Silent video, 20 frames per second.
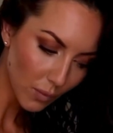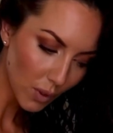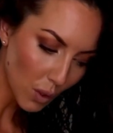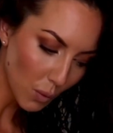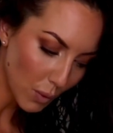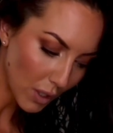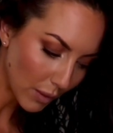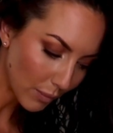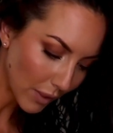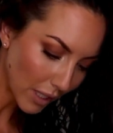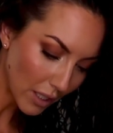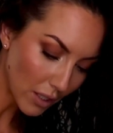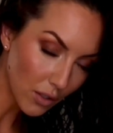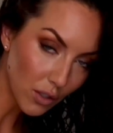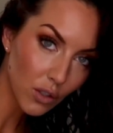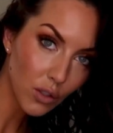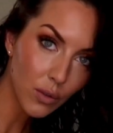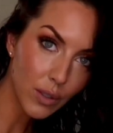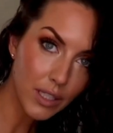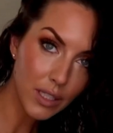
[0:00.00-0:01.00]
what I'm gonna
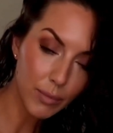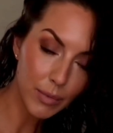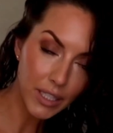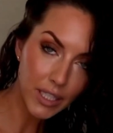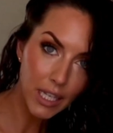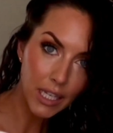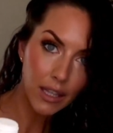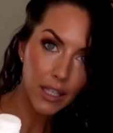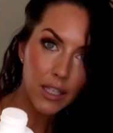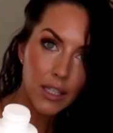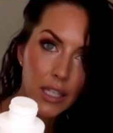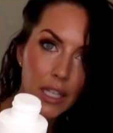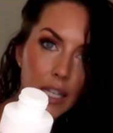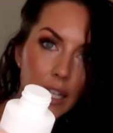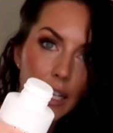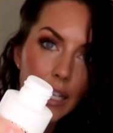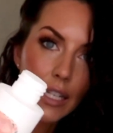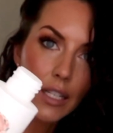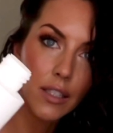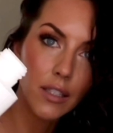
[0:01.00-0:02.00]
do is I'm gonna take this, and
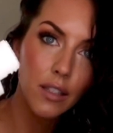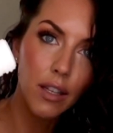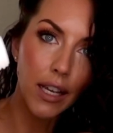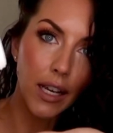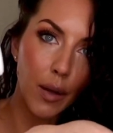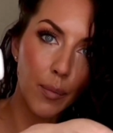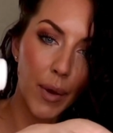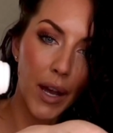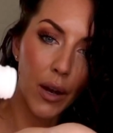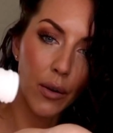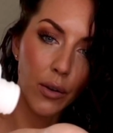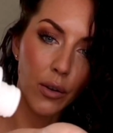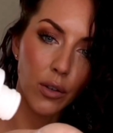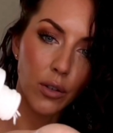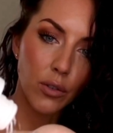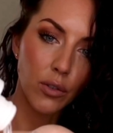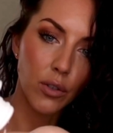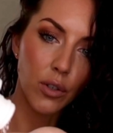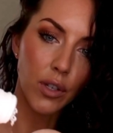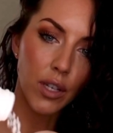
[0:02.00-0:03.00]
it is like a powder, I'll
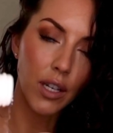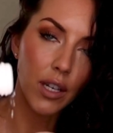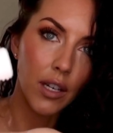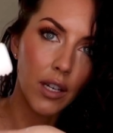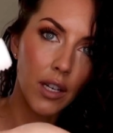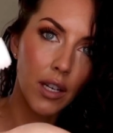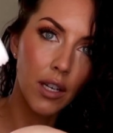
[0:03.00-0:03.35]
show you,